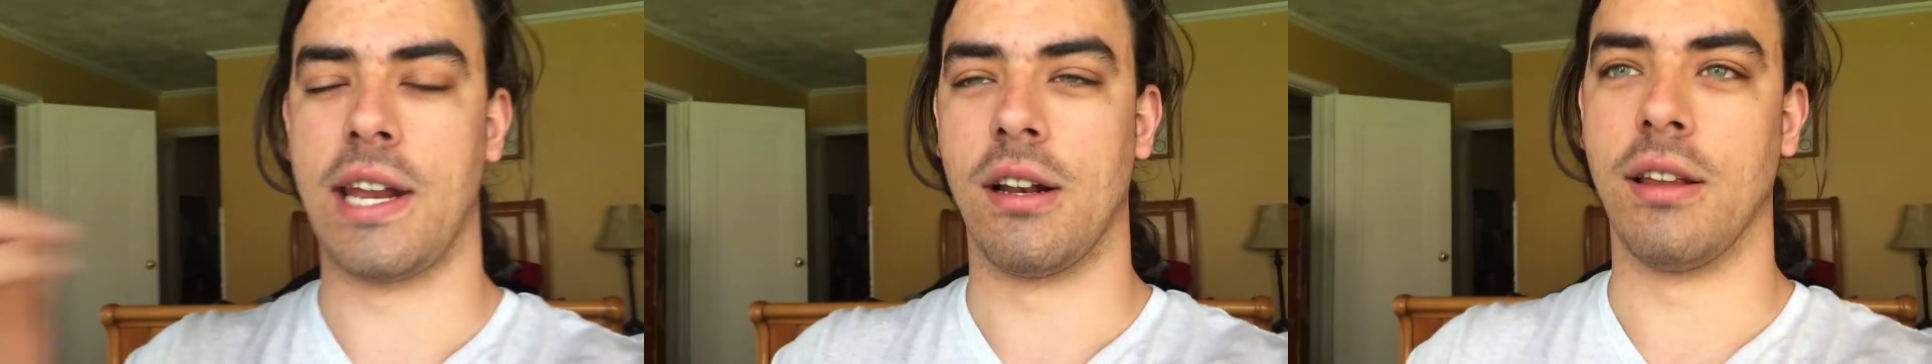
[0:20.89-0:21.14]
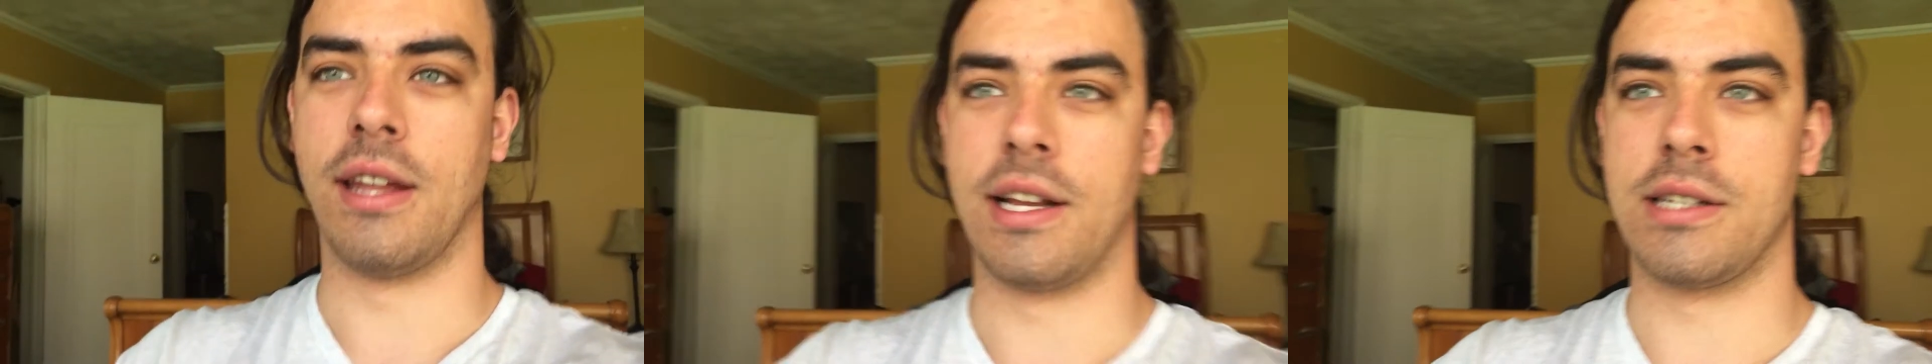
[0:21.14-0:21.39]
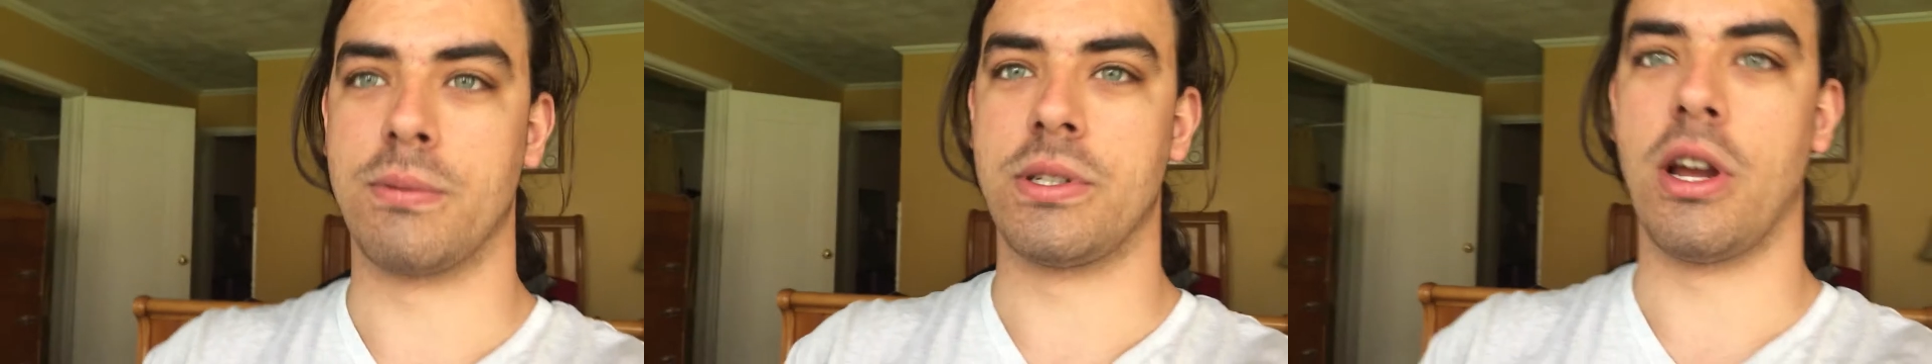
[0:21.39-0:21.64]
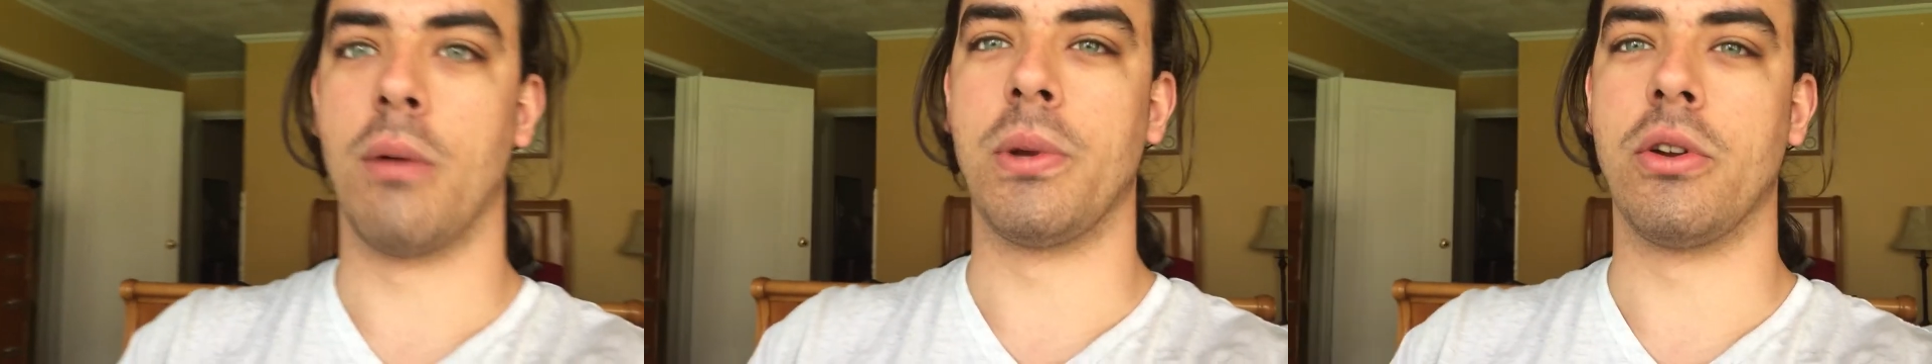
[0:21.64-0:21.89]
analytics,
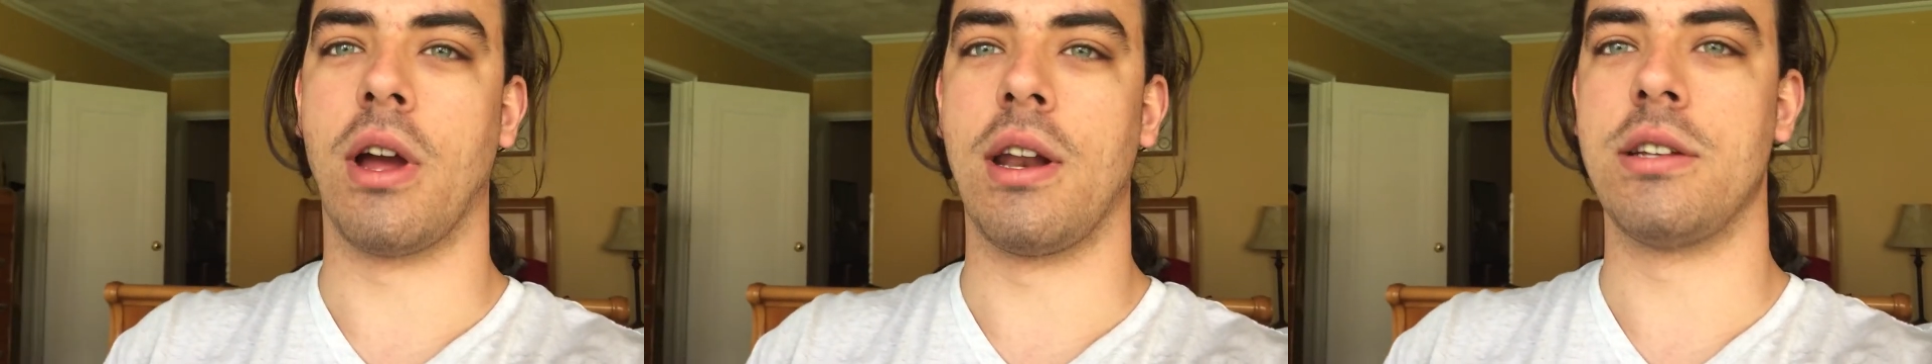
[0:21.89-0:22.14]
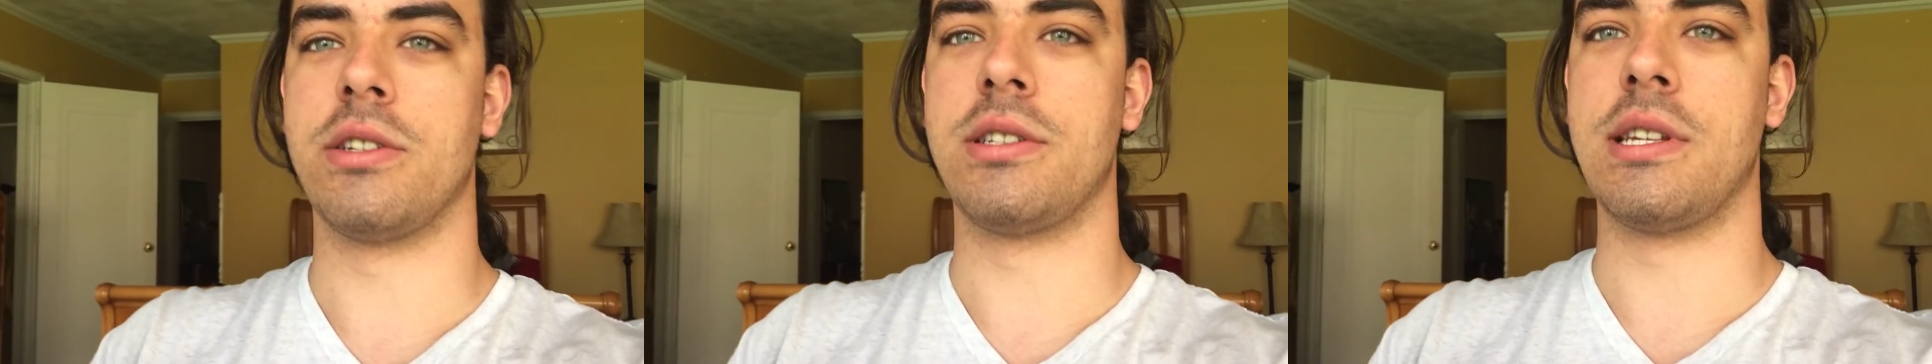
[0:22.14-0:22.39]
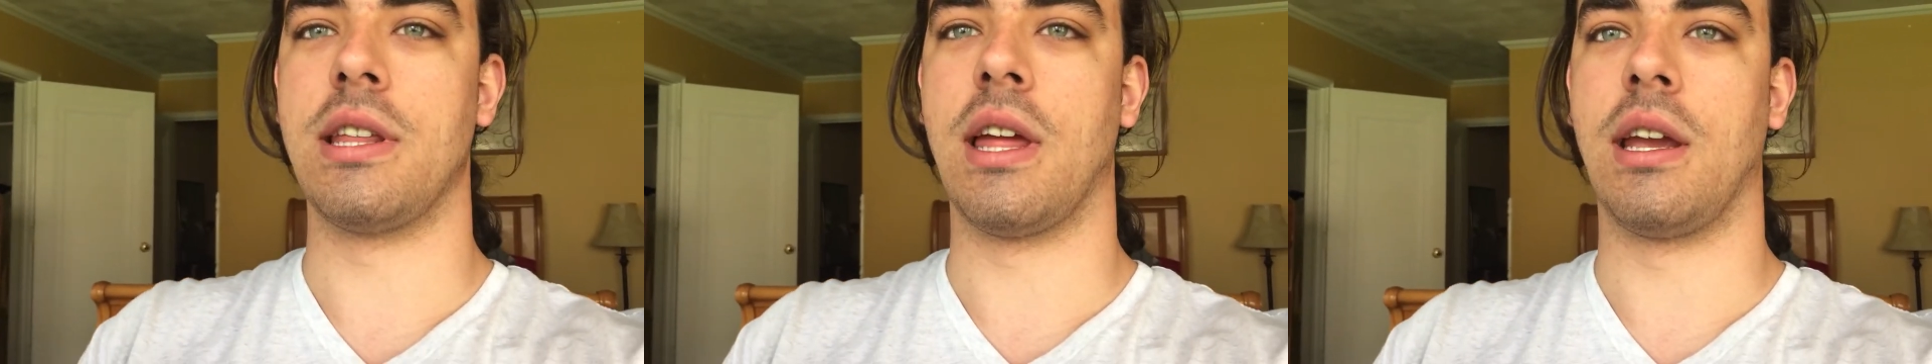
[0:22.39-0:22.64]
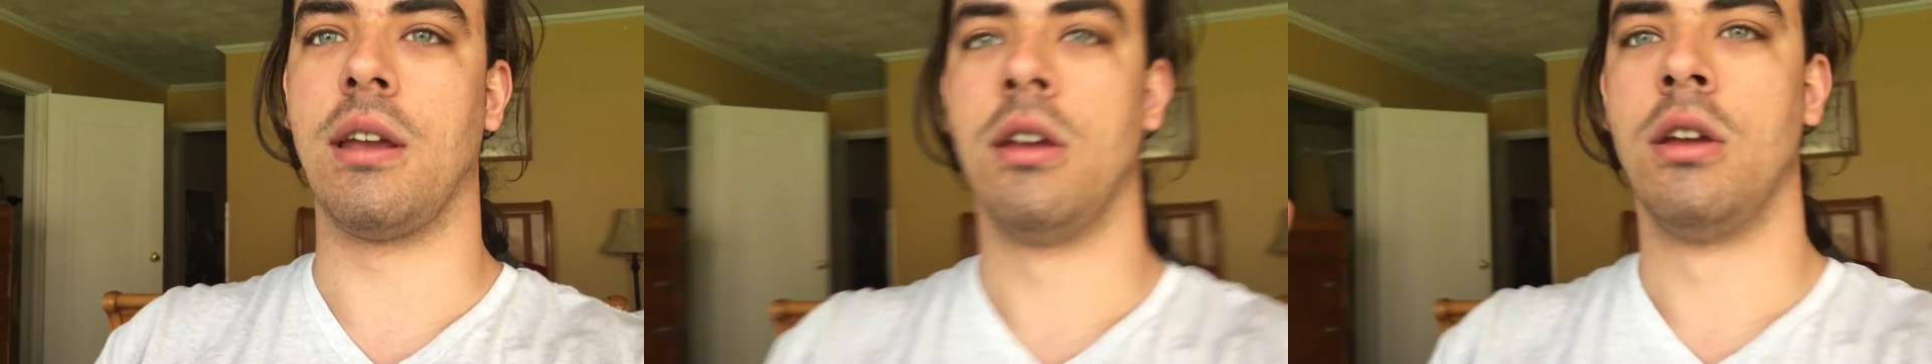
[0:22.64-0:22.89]
which help you kind of just see
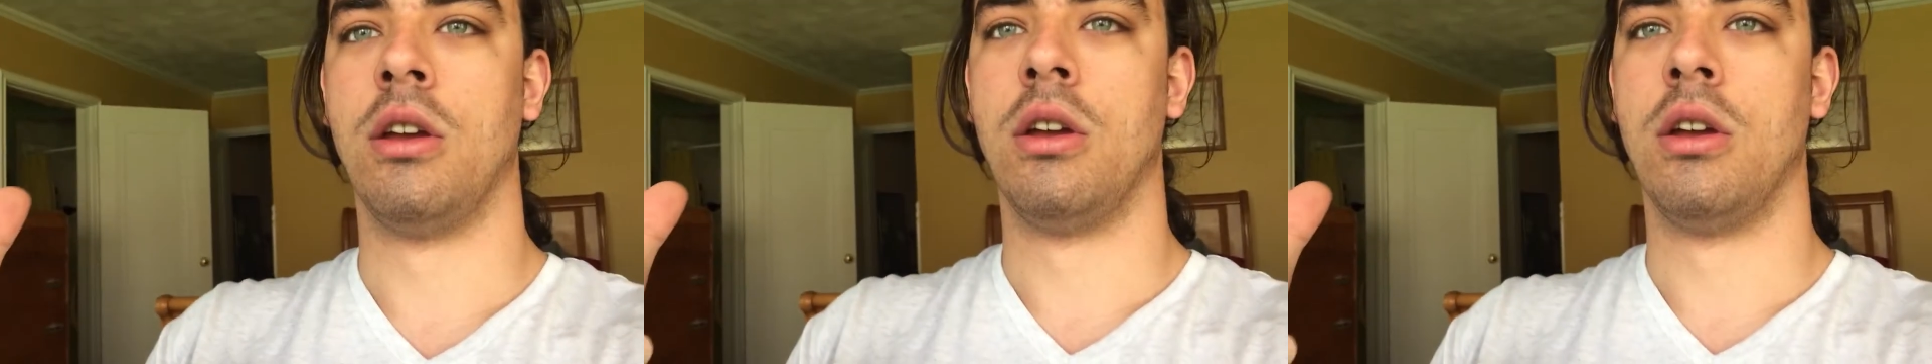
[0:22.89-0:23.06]
like